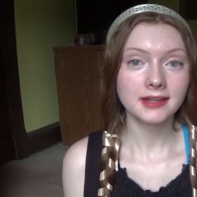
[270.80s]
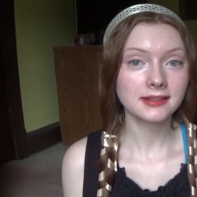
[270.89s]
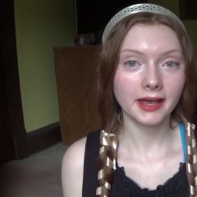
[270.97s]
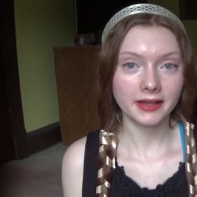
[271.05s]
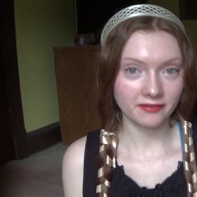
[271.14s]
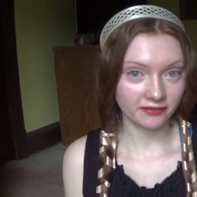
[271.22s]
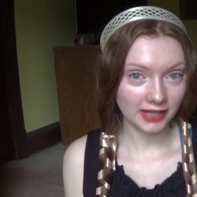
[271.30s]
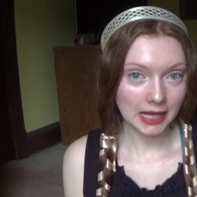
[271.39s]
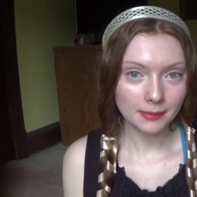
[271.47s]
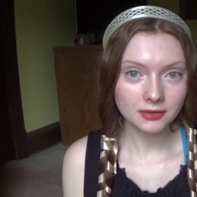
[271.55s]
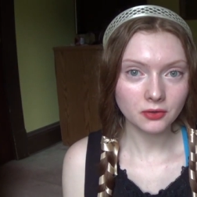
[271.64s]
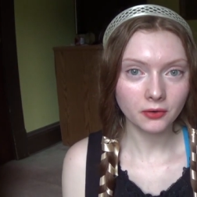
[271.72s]

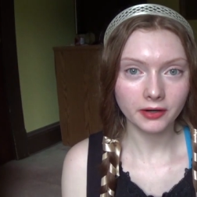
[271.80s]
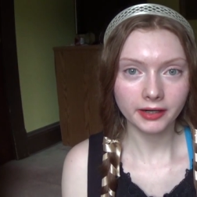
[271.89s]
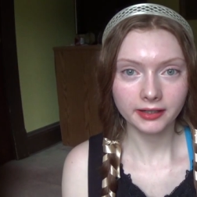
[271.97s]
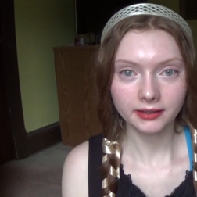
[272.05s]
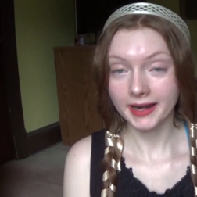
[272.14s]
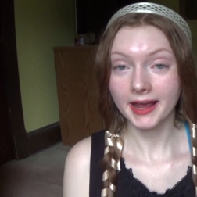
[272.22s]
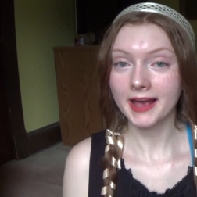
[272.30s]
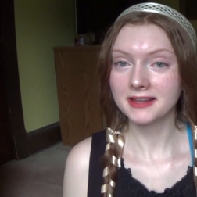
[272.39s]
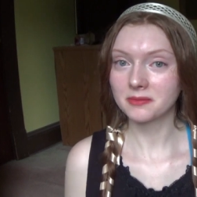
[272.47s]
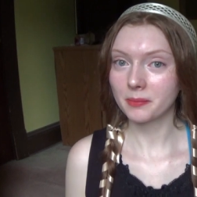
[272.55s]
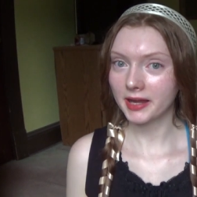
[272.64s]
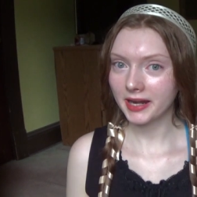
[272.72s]
anti-inflammatory, and it
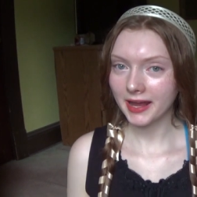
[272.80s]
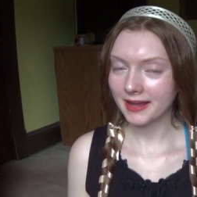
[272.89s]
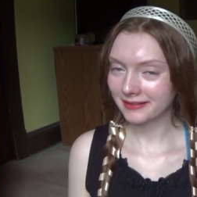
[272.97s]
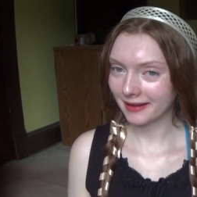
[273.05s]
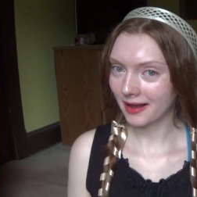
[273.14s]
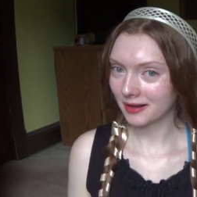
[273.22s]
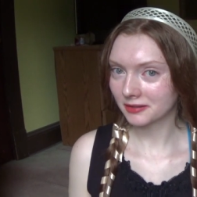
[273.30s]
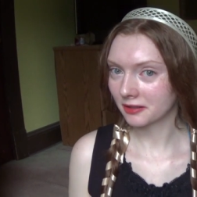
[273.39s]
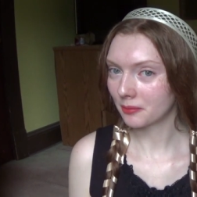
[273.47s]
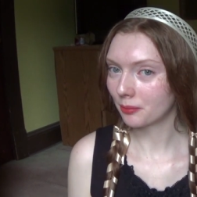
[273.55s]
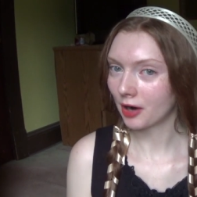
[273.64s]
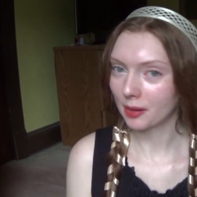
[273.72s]
has many
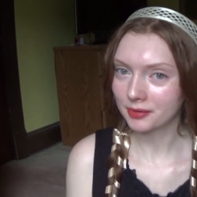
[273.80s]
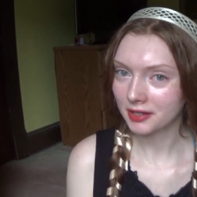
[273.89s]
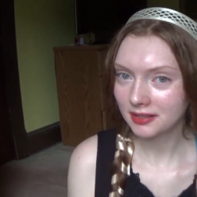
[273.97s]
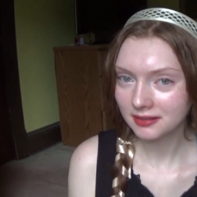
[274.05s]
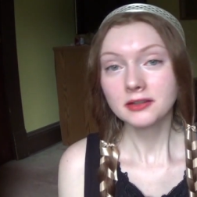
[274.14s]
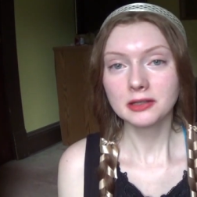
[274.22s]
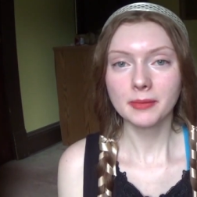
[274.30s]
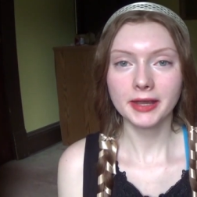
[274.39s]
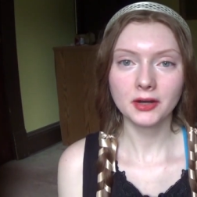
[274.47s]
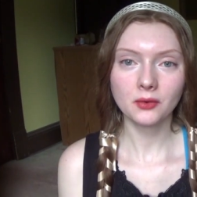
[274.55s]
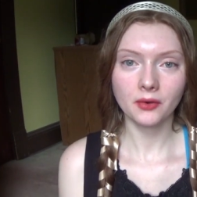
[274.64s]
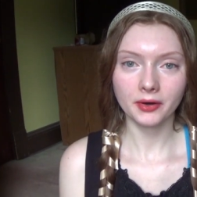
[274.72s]
antioxidant properties.
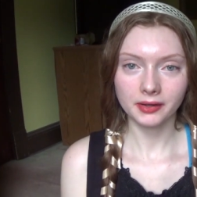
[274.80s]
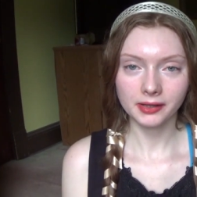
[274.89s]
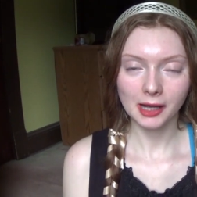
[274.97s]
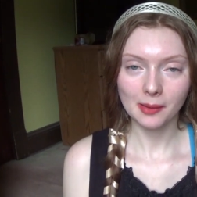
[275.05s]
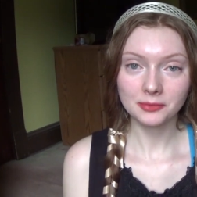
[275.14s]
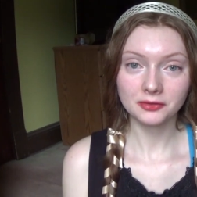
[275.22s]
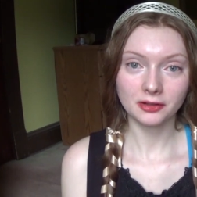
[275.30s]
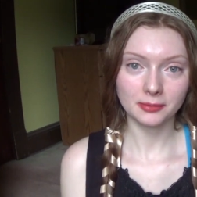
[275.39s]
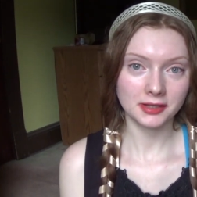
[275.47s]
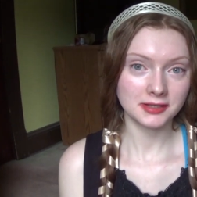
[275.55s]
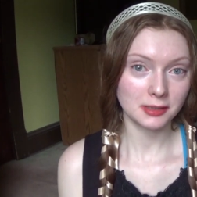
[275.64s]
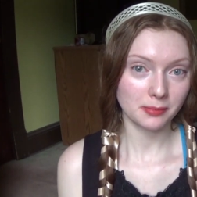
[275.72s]
Tamanu oil comes from
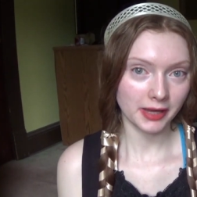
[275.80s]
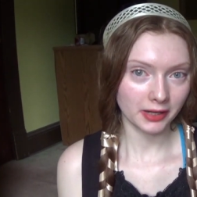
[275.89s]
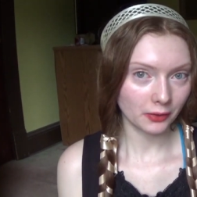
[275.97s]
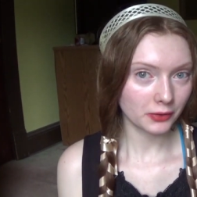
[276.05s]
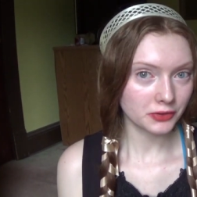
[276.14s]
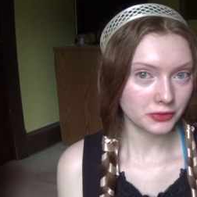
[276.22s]
the tamanu